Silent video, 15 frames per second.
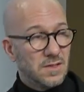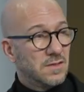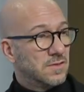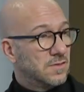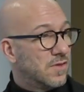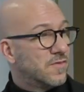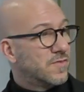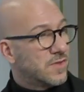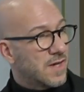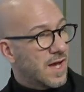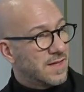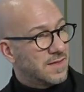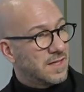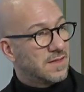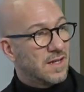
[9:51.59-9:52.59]
Don't forget
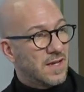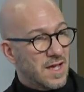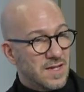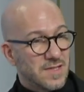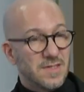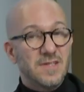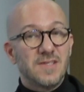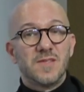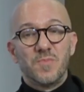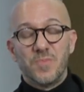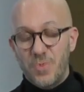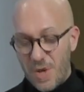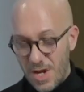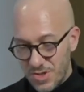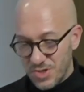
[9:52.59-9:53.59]
that lace is
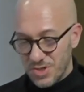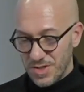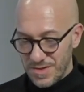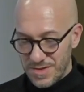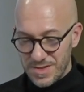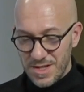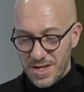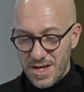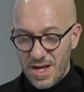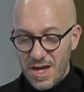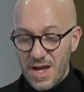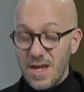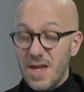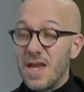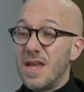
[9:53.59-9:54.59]
precious.
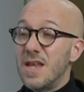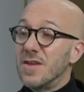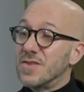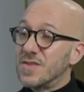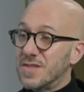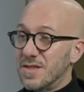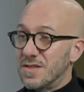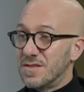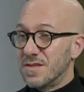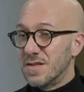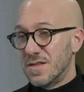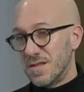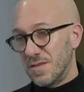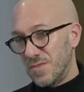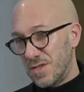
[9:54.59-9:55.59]
Innocence
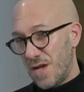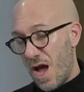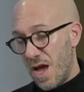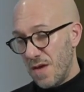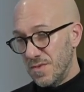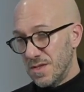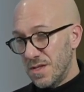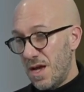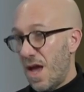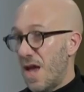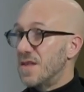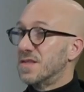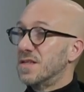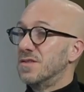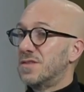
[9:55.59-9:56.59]
sometimes, and
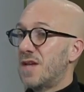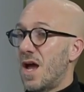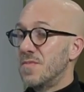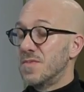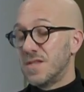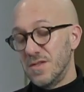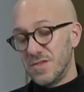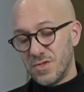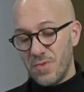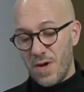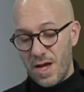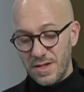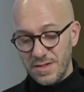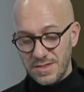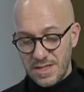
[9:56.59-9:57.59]
sometimes
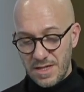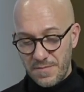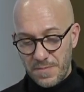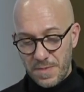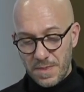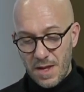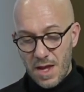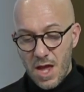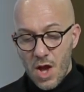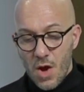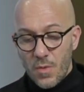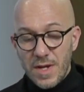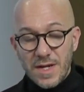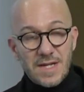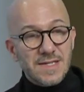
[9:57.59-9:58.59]
sensuality. We
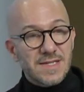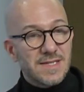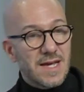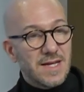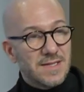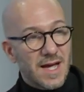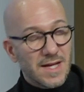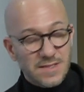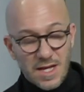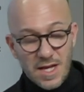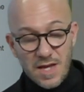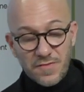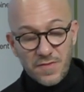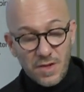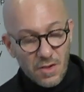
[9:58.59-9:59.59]
can say that
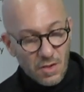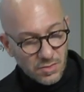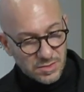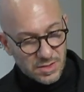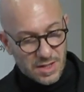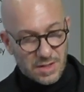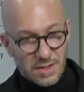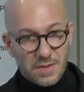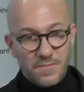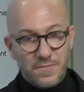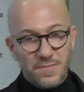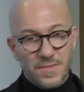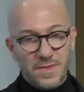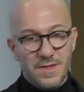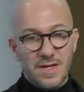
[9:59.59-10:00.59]
if Loden
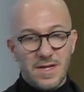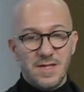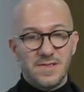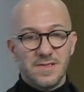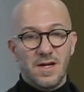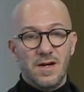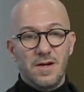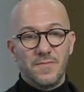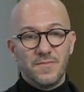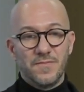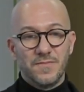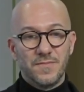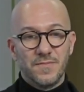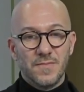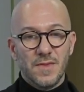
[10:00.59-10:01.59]
is a
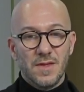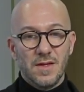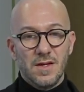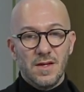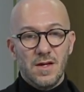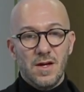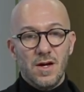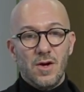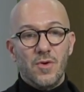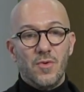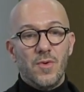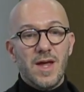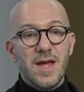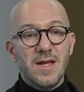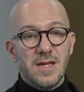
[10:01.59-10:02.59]

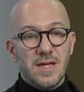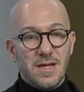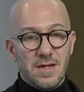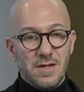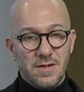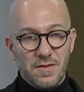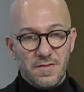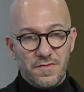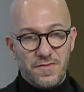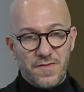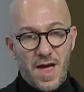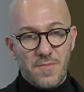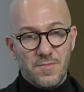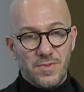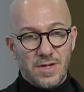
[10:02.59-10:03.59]
rainy
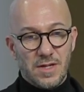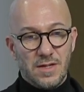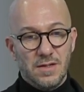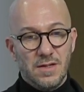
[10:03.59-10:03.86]
fabric.